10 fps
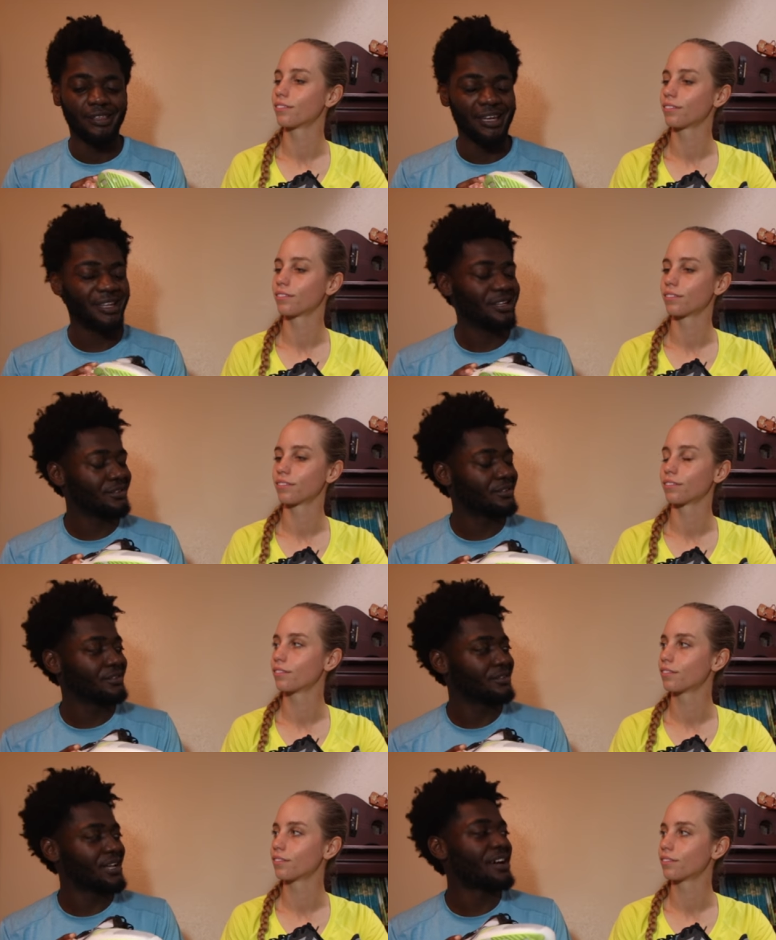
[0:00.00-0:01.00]
Speaker 1: they didn't.
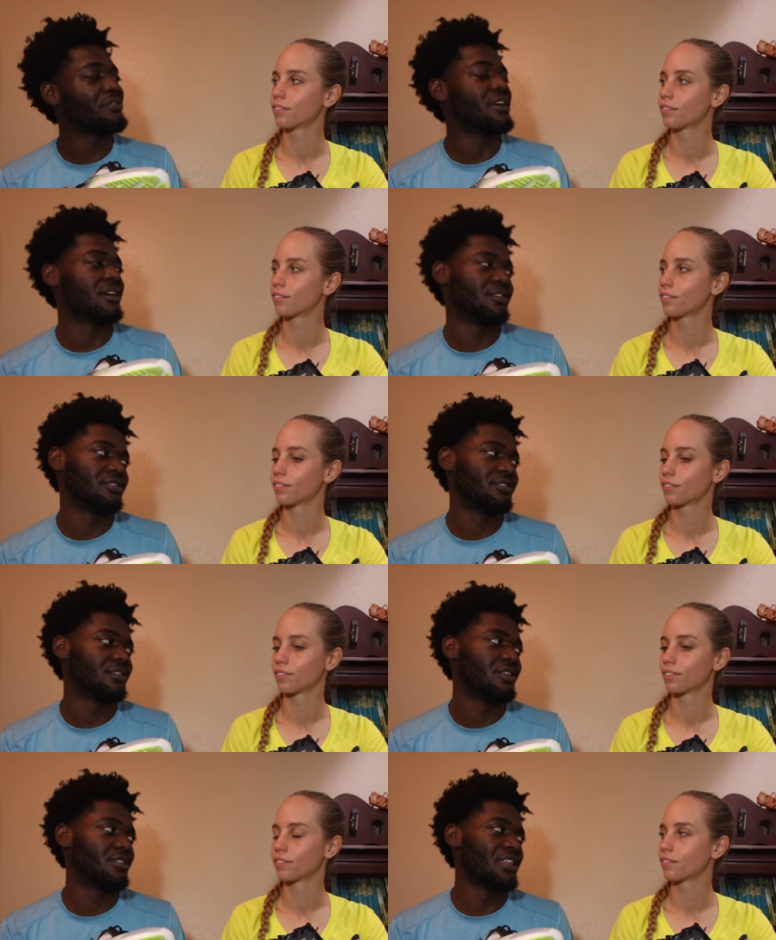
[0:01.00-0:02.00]
They're not out yet.
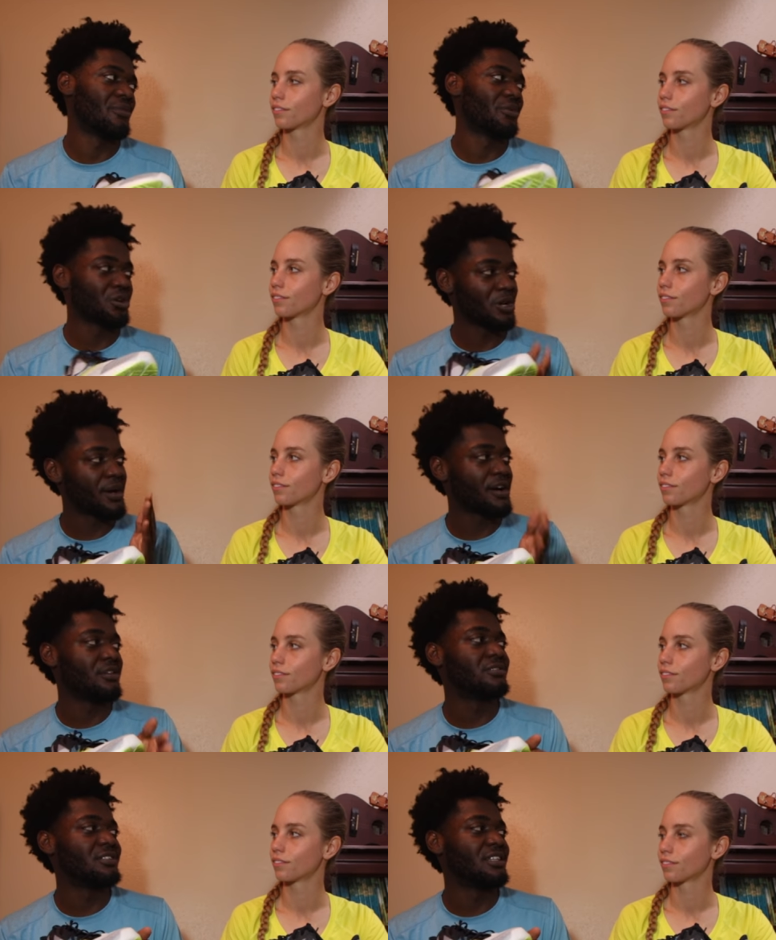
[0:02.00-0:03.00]
They were going to come
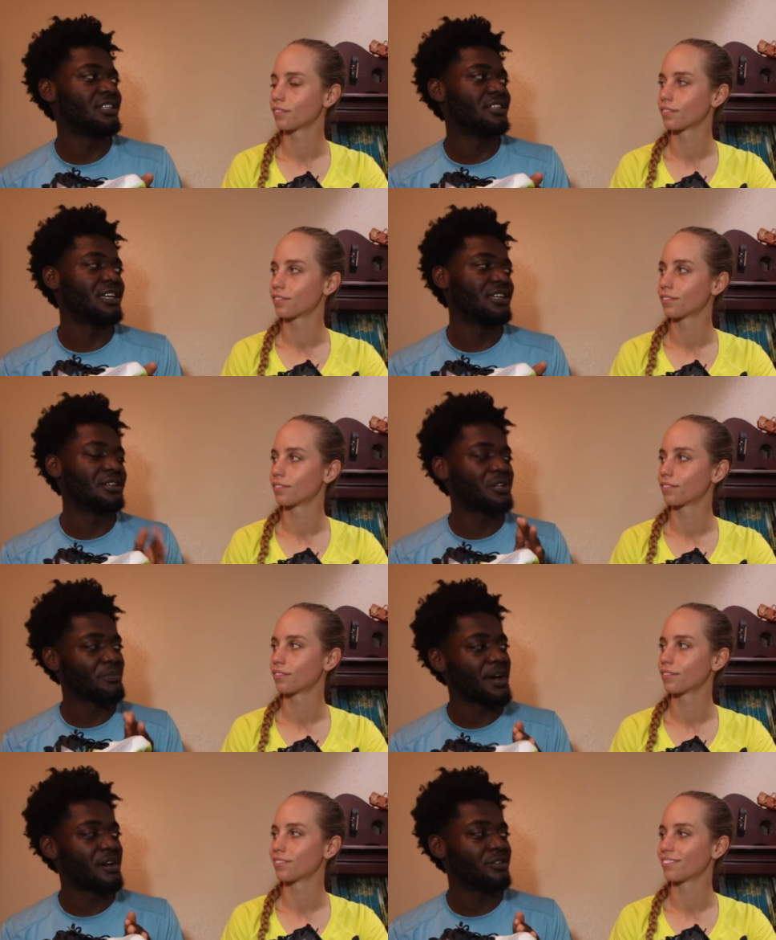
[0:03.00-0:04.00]
out, and then they didn't
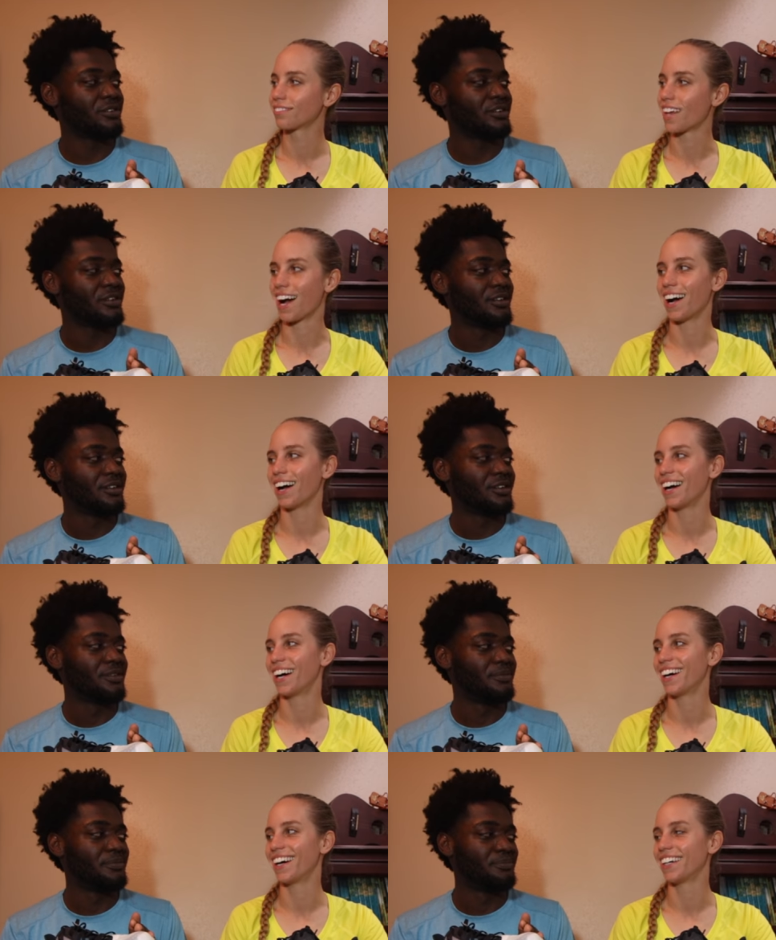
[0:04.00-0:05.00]
come out.
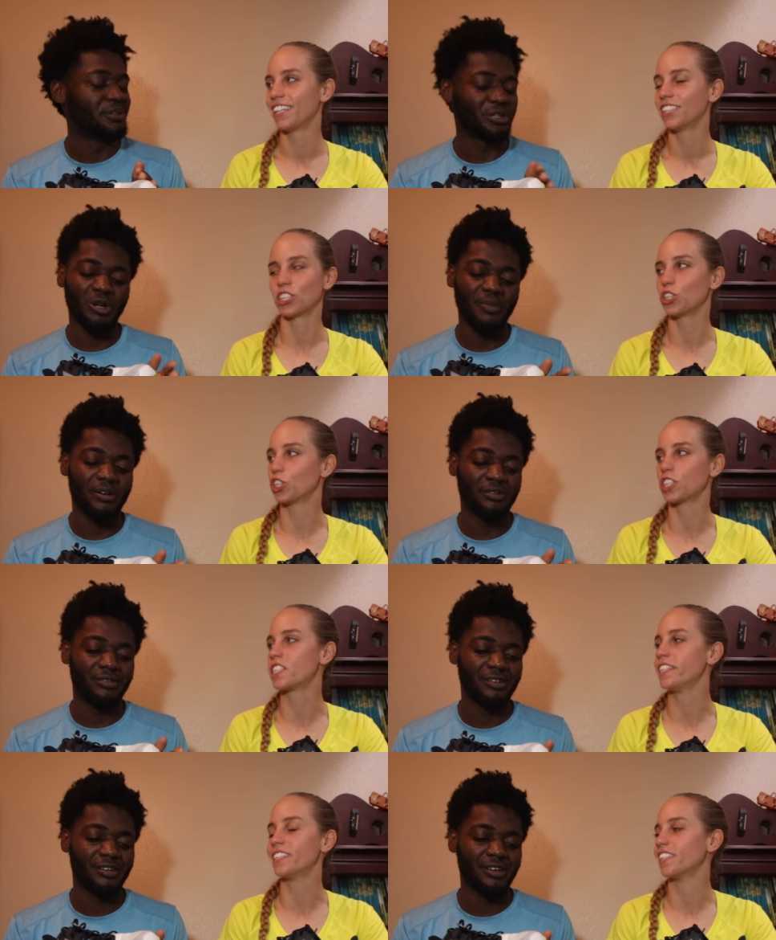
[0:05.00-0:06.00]
But they're going to so come out. So you're
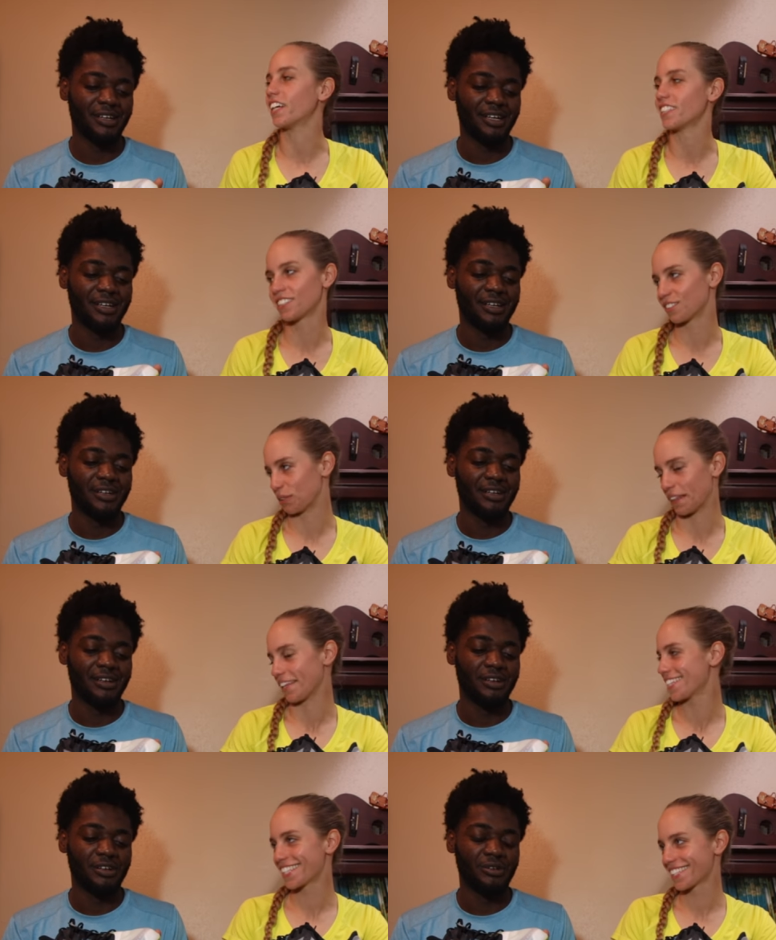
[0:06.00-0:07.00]
Speaker 2: just teasing us with
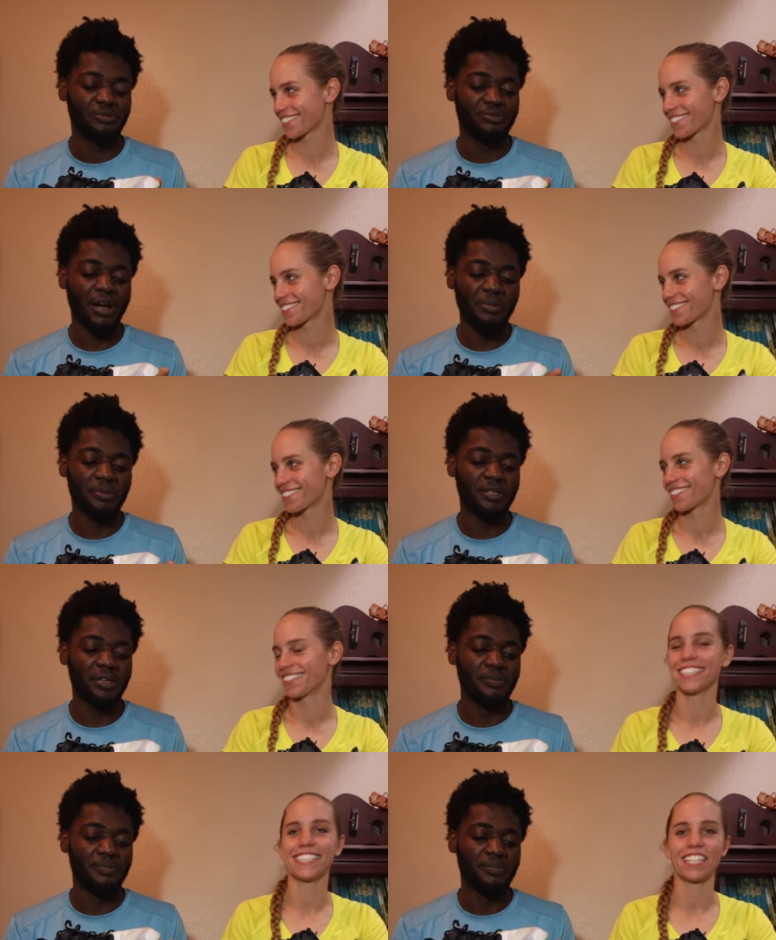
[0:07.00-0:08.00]
this.
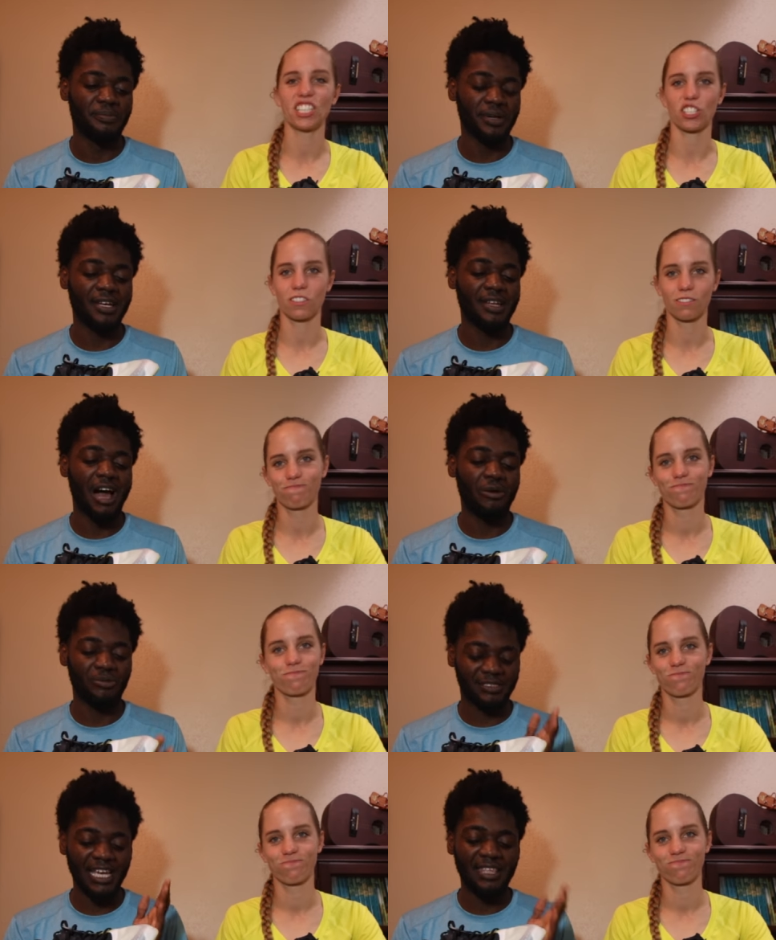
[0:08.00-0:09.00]
Speaker 1: Probably. Teasing. But
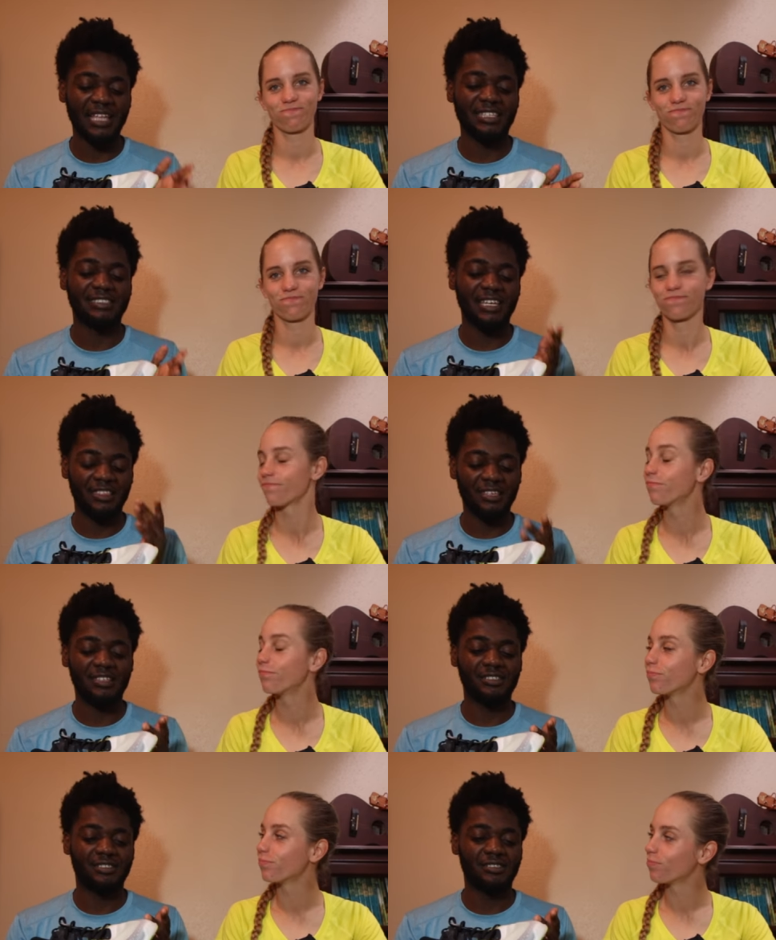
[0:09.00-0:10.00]
I'll say that to say
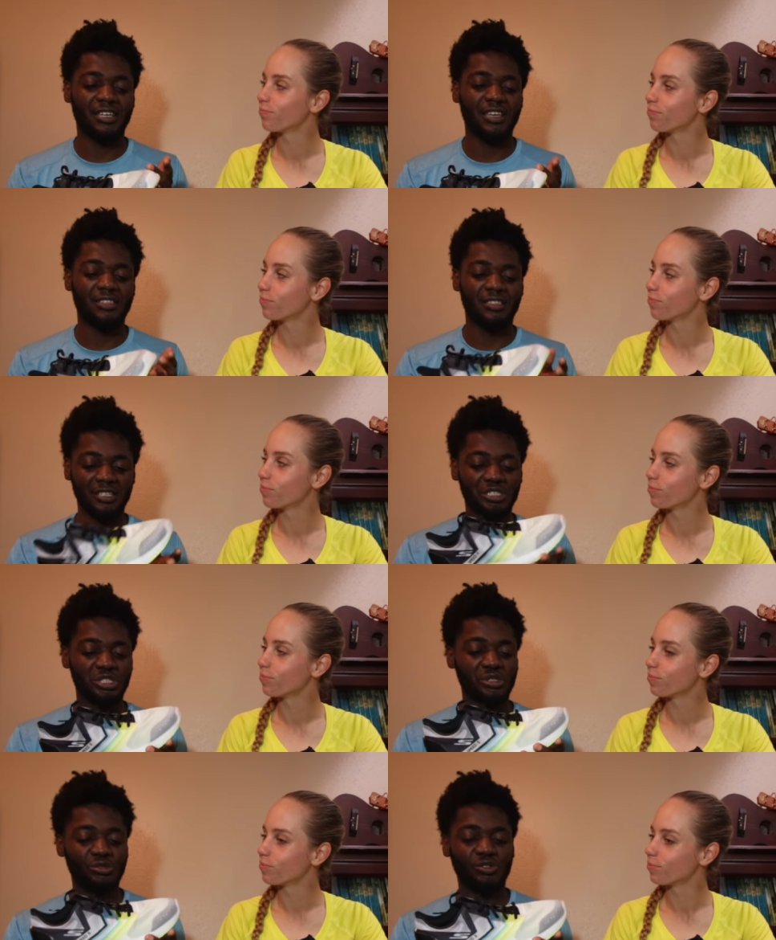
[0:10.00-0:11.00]
this: like this
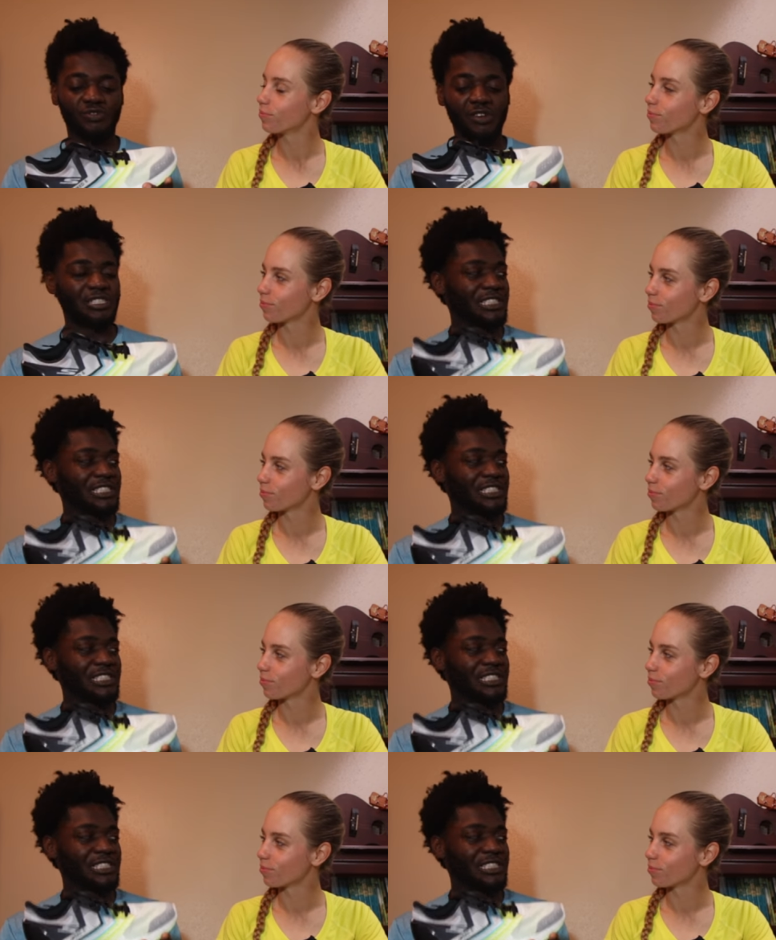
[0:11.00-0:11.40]
shoe was very